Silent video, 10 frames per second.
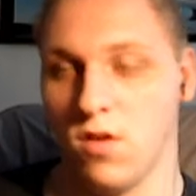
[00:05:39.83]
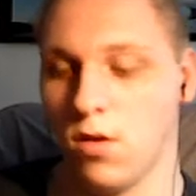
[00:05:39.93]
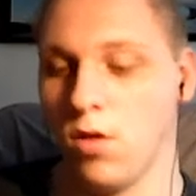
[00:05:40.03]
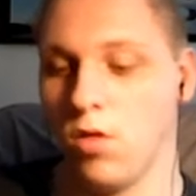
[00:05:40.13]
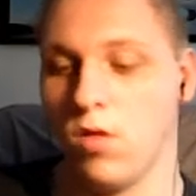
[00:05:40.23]

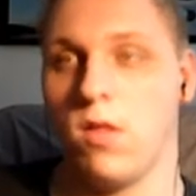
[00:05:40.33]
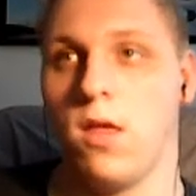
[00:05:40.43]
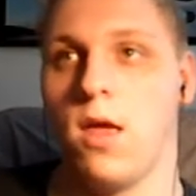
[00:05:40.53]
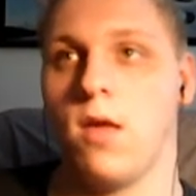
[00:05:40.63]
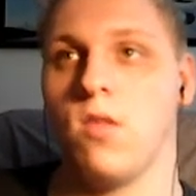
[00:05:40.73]

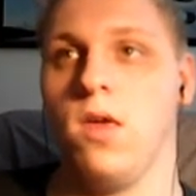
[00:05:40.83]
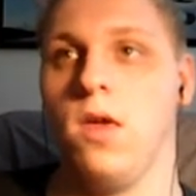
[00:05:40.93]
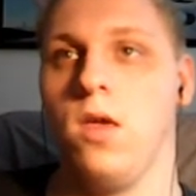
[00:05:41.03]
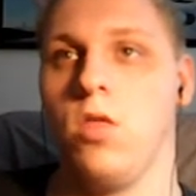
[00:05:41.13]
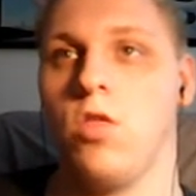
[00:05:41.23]
calculations.cs.
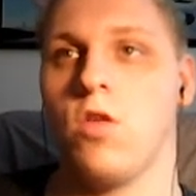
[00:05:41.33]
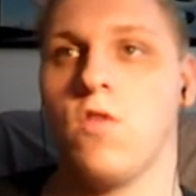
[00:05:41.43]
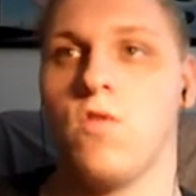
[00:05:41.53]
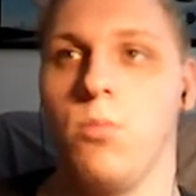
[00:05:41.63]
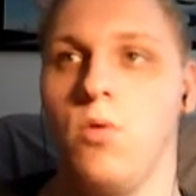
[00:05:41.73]

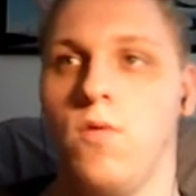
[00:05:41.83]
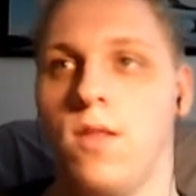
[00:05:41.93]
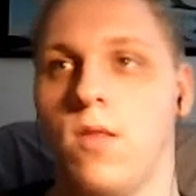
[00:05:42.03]
Just remove it.